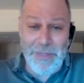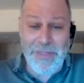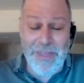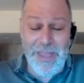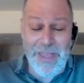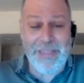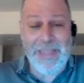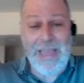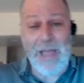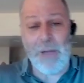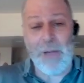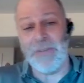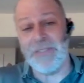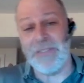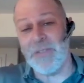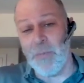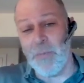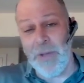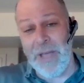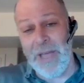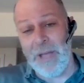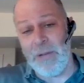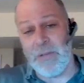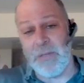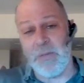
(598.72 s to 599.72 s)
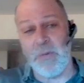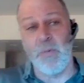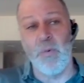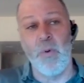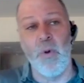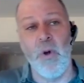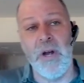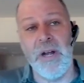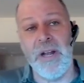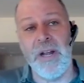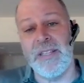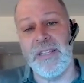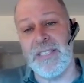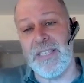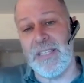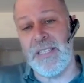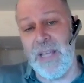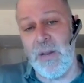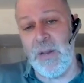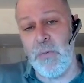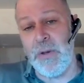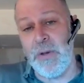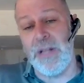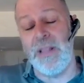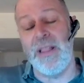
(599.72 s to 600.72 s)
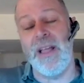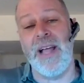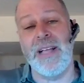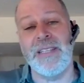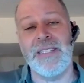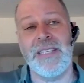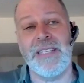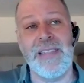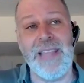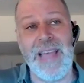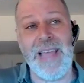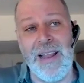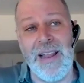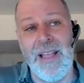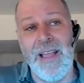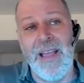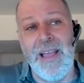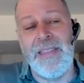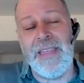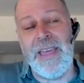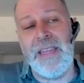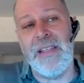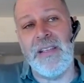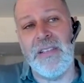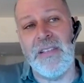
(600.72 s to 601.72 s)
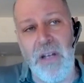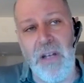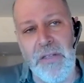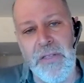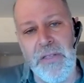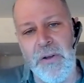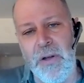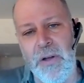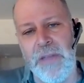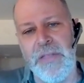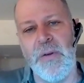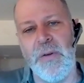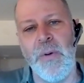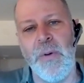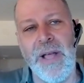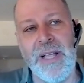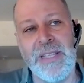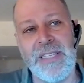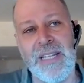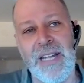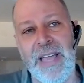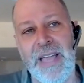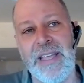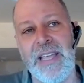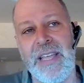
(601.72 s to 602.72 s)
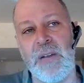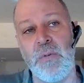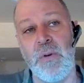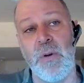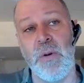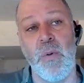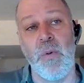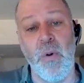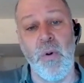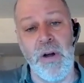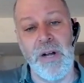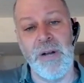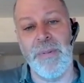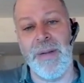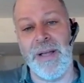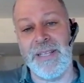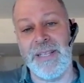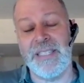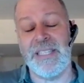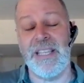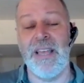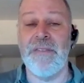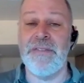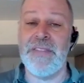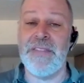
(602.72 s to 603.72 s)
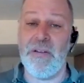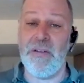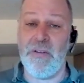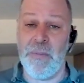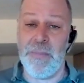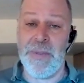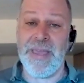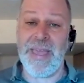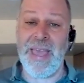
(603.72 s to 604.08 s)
anything. That was the way I was rewarded. So then realizing that are there other ways that I could reward myself that would be